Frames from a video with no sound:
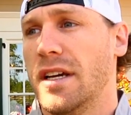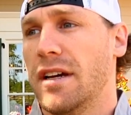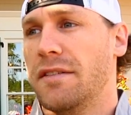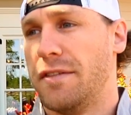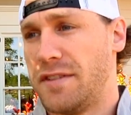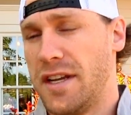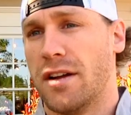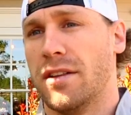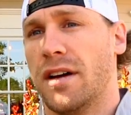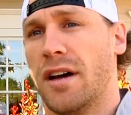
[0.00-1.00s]
15
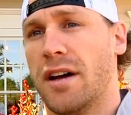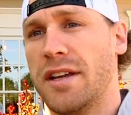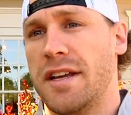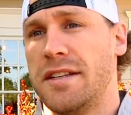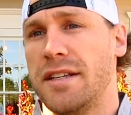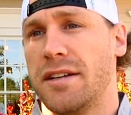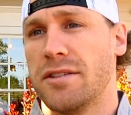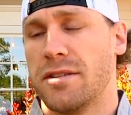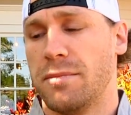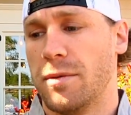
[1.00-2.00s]
on the Heat
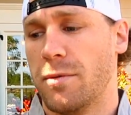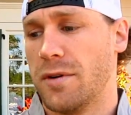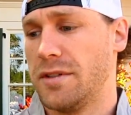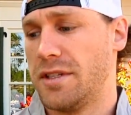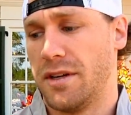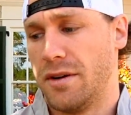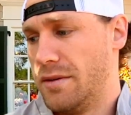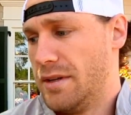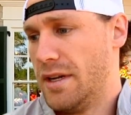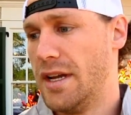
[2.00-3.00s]
Seekers on Billboard.
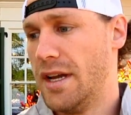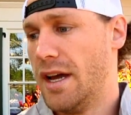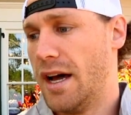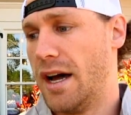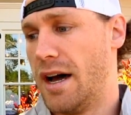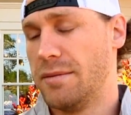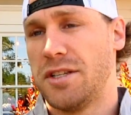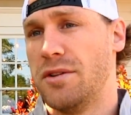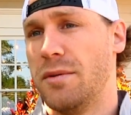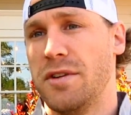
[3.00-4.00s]
So I'm
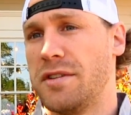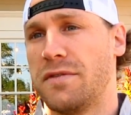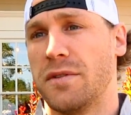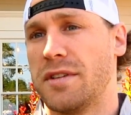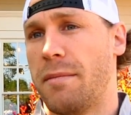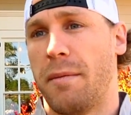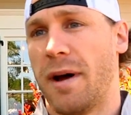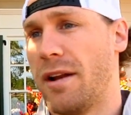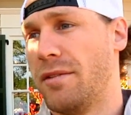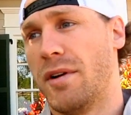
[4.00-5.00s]
just doing music full time. I'm
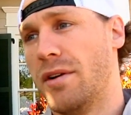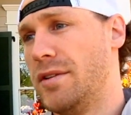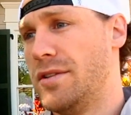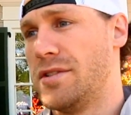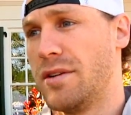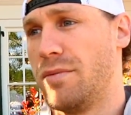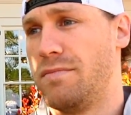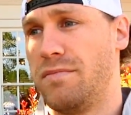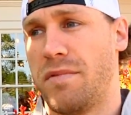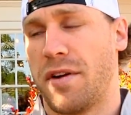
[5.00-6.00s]
out on the road usually
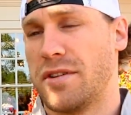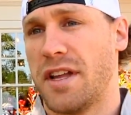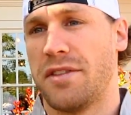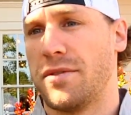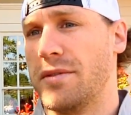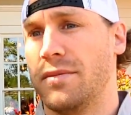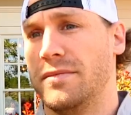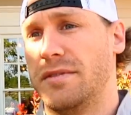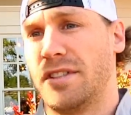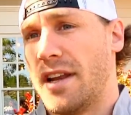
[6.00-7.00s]
Thursday through
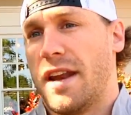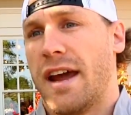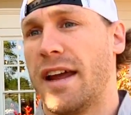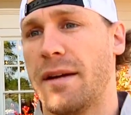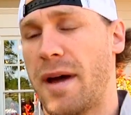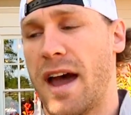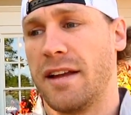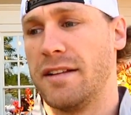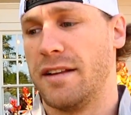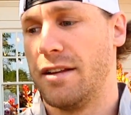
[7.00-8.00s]
Sunday. I get
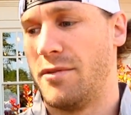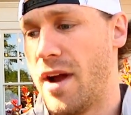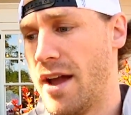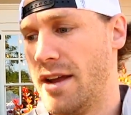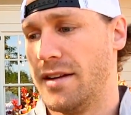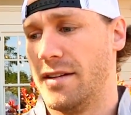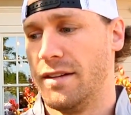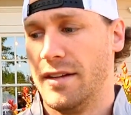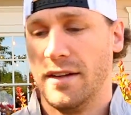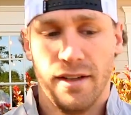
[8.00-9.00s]
back and write
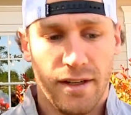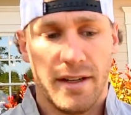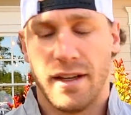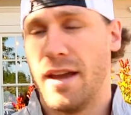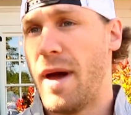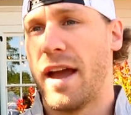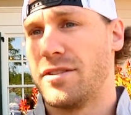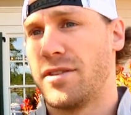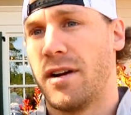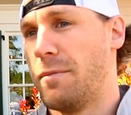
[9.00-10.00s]
and get back
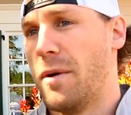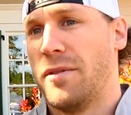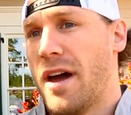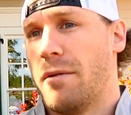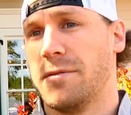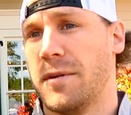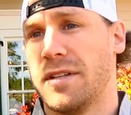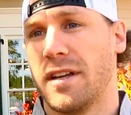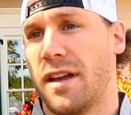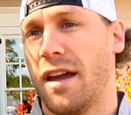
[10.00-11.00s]
and try to promote the album as
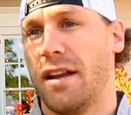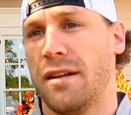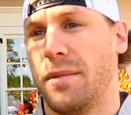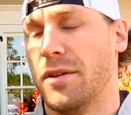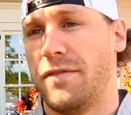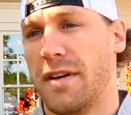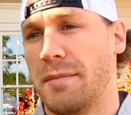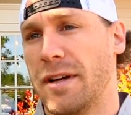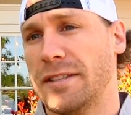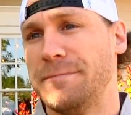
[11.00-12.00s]
much as I can and build a
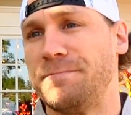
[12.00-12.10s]
fan base.